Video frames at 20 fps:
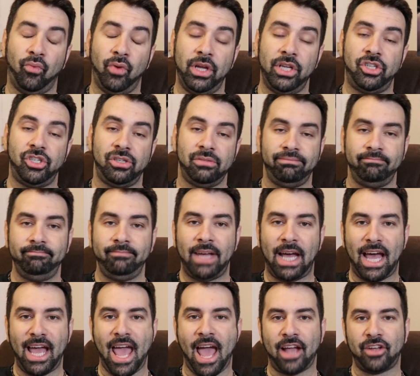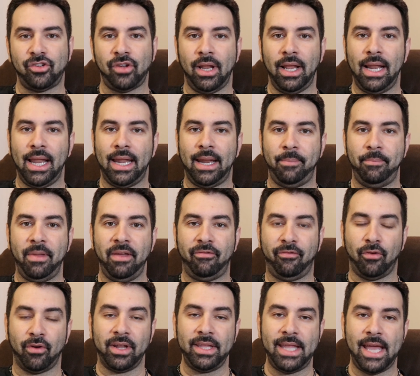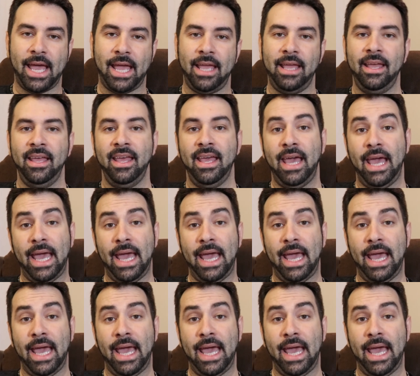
which I actually let it be for a day,